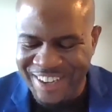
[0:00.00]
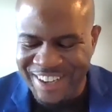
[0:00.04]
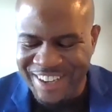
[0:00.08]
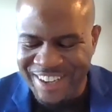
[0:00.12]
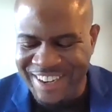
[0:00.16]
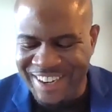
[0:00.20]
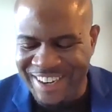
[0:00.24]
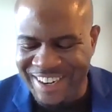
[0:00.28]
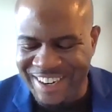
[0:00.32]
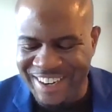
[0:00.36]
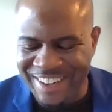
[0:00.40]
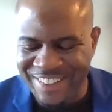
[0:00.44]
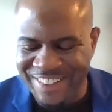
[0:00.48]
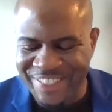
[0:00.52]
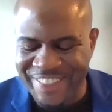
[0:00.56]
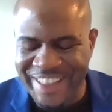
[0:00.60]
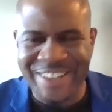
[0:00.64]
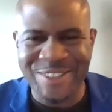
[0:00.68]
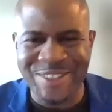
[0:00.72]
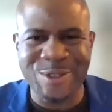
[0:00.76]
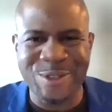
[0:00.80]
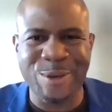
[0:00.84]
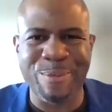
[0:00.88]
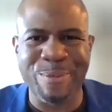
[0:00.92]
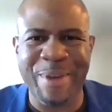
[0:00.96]

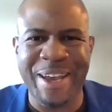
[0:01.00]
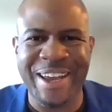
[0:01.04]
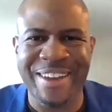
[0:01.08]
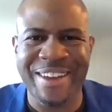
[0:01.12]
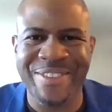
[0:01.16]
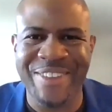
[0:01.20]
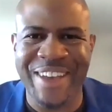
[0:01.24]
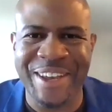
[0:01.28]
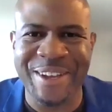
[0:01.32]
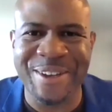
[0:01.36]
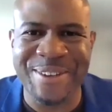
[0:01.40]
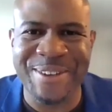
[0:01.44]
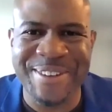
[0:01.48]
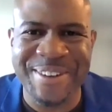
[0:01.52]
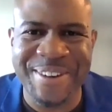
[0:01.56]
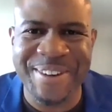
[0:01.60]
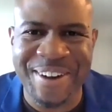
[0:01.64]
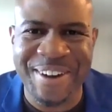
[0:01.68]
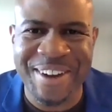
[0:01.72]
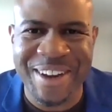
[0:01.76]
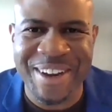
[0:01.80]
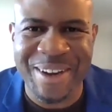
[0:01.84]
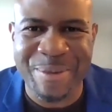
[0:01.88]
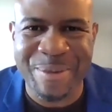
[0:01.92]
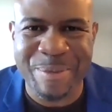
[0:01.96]
That domain that you're
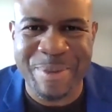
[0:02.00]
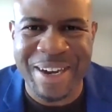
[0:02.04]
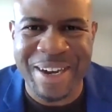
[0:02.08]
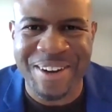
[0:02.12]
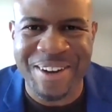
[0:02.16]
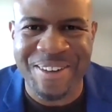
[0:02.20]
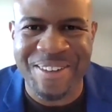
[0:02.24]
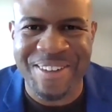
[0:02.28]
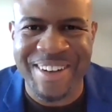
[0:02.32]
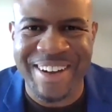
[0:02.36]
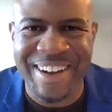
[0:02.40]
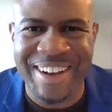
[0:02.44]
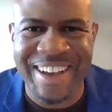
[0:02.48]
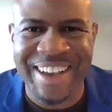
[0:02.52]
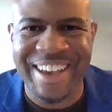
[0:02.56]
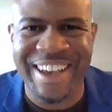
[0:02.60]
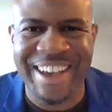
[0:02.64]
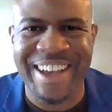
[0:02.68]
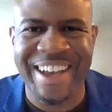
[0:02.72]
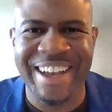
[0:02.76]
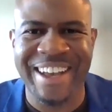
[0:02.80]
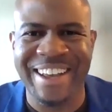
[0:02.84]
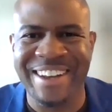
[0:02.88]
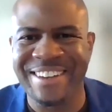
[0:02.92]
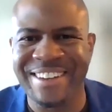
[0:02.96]
talking about, I
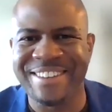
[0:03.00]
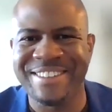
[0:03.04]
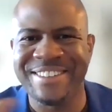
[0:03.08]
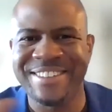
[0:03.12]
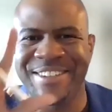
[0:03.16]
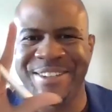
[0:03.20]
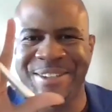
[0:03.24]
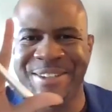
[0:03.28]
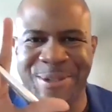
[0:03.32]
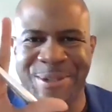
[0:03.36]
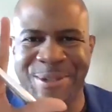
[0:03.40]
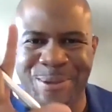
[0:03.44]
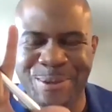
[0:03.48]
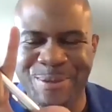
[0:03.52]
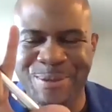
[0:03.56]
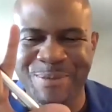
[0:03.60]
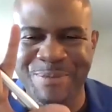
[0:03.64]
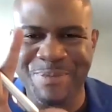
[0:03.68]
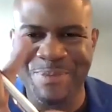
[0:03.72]
had two